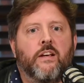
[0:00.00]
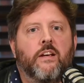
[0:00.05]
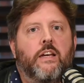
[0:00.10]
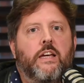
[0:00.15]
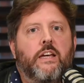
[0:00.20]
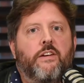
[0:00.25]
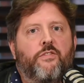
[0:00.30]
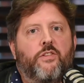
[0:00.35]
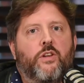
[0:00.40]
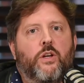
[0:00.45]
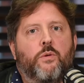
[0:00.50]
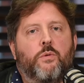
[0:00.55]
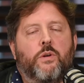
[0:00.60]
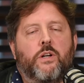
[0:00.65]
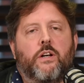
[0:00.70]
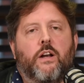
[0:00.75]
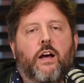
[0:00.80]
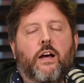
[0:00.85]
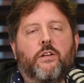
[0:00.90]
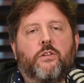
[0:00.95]
If you
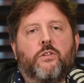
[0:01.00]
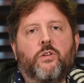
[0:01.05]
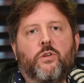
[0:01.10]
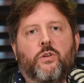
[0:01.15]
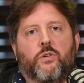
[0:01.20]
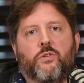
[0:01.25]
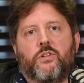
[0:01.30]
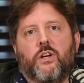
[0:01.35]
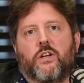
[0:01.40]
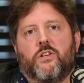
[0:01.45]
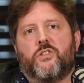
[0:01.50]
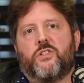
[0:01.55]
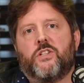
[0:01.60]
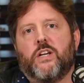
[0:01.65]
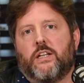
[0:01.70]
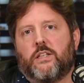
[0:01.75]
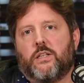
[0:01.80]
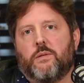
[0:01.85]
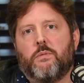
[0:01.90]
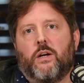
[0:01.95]
would like to just
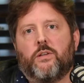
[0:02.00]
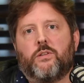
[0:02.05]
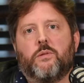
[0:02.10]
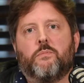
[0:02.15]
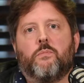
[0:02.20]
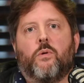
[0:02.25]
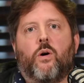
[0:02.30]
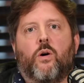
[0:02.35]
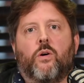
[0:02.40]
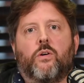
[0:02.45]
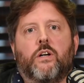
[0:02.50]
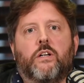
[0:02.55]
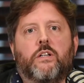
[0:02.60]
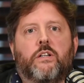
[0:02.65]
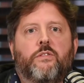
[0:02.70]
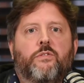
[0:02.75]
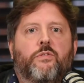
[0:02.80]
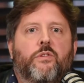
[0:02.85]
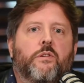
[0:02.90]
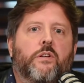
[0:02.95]
chat about the market,
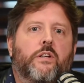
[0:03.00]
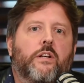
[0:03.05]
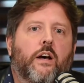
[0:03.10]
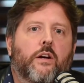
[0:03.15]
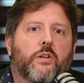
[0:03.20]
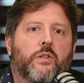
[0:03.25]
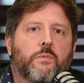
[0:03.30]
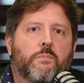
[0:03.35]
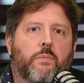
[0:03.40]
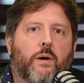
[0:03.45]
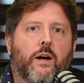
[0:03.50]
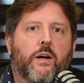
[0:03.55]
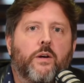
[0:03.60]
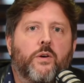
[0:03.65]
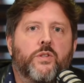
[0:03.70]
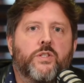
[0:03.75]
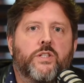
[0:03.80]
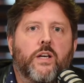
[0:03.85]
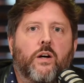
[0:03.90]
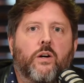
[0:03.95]
if you would like to buy
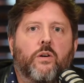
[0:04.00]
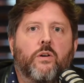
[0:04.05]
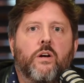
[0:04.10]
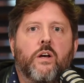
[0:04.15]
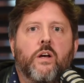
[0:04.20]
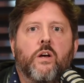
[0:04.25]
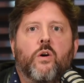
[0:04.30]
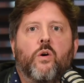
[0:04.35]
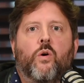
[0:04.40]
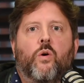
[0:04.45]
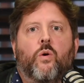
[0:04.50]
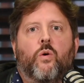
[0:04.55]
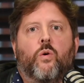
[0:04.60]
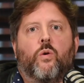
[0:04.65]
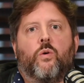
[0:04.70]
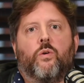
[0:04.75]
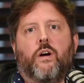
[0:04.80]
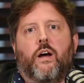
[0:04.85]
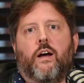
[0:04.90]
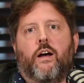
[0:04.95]
or sell,
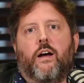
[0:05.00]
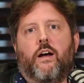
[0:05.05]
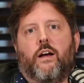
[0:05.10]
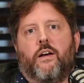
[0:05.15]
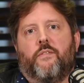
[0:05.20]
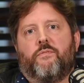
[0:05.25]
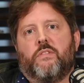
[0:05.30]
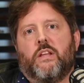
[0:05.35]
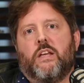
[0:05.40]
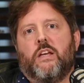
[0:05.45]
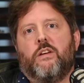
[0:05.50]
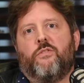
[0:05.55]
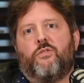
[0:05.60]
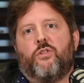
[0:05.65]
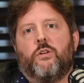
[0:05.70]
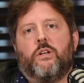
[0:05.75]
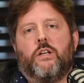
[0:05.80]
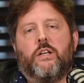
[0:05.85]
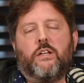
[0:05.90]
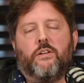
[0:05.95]
or if
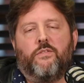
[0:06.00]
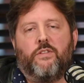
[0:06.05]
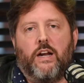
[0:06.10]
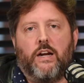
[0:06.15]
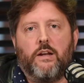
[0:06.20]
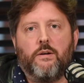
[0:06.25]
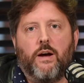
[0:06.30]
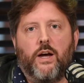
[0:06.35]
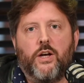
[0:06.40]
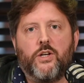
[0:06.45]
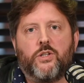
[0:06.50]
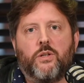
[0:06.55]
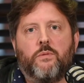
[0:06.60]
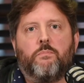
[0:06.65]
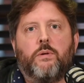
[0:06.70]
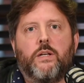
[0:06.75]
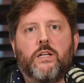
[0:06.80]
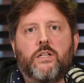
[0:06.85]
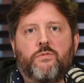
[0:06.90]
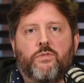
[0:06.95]
you need a valuation,
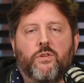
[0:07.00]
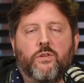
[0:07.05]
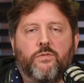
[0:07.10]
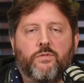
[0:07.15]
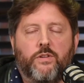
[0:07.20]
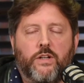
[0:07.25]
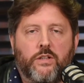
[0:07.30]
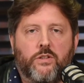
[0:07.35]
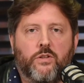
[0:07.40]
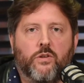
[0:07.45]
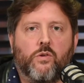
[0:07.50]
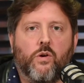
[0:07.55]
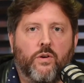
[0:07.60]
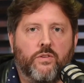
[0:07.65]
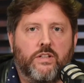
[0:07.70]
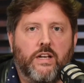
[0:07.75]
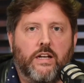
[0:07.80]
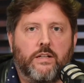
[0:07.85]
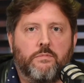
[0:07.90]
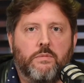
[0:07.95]
please feel free to
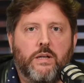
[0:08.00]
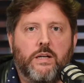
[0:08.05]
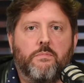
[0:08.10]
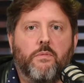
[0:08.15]
contact me.